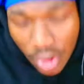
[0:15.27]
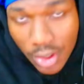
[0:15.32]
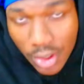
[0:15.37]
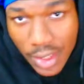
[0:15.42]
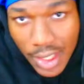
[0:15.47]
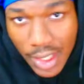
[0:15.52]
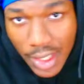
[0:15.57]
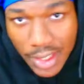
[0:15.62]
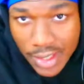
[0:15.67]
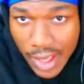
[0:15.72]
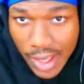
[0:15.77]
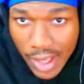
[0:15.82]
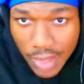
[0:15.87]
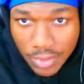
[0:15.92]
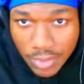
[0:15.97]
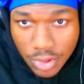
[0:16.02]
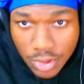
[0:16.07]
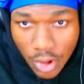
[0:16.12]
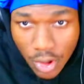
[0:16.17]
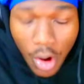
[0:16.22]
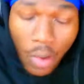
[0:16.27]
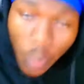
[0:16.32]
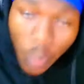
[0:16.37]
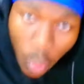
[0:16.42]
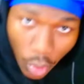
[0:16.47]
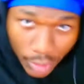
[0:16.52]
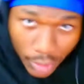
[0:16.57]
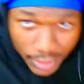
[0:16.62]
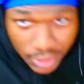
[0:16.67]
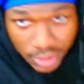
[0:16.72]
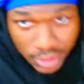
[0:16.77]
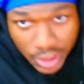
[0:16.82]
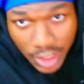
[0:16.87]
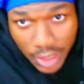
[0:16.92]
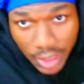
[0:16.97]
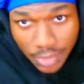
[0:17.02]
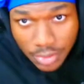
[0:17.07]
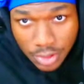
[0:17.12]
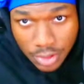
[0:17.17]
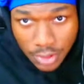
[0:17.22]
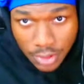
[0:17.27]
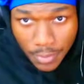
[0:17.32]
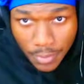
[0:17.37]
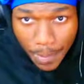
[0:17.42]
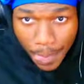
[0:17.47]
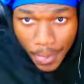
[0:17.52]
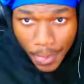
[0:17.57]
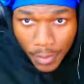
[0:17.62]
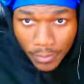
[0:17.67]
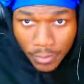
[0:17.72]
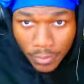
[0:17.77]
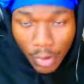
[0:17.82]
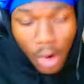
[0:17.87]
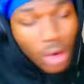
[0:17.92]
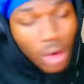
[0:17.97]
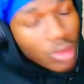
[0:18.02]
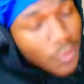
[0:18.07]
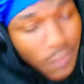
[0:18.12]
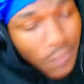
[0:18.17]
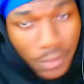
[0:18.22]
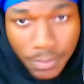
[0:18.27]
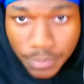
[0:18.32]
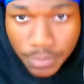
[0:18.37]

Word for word: Nets games, all Warriors games. All of them.